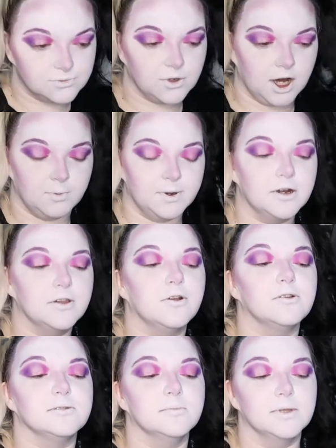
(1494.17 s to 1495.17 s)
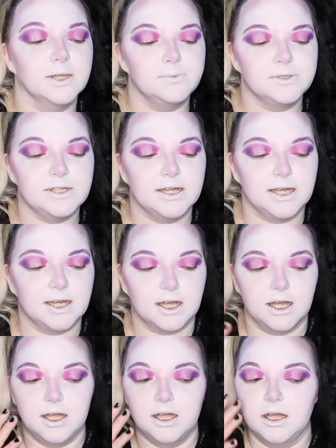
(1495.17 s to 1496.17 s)
All right, we're gonna throw on some
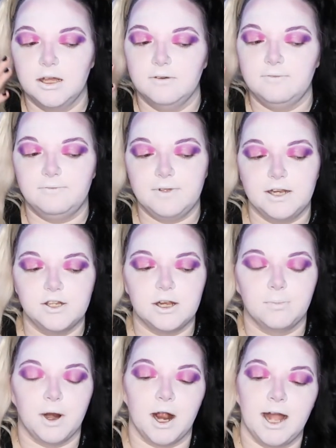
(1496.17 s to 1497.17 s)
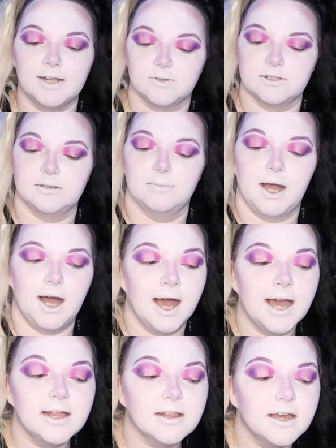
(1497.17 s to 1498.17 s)
lipstick, finish up our eyes with some
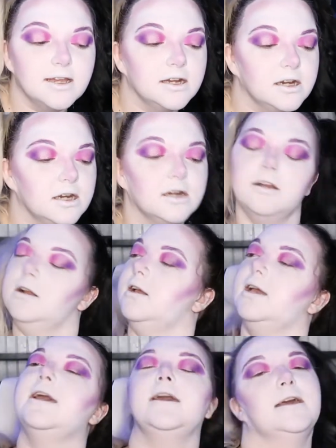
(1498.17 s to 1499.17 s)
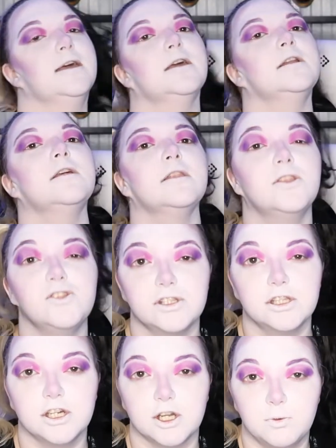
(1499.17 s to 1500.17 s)
eyeliner, and this
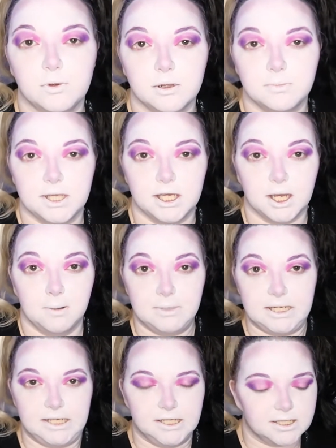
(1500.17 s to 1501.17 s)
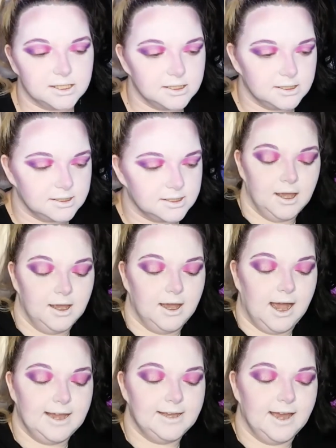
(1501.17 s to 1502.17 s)
look will be complete.
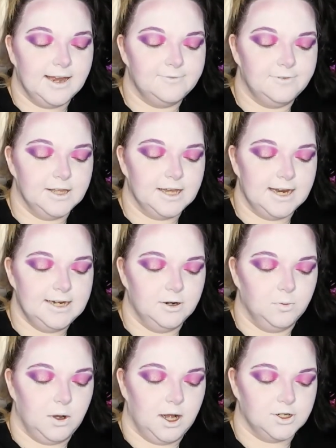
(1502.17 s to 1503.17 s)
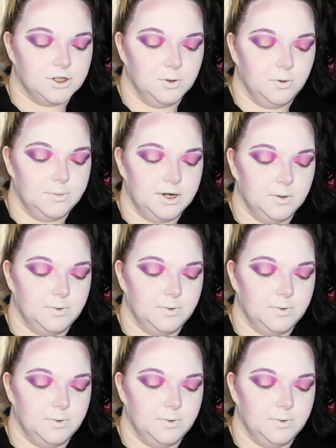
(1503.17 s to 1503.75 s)
I feel like I need to watch The Woman in the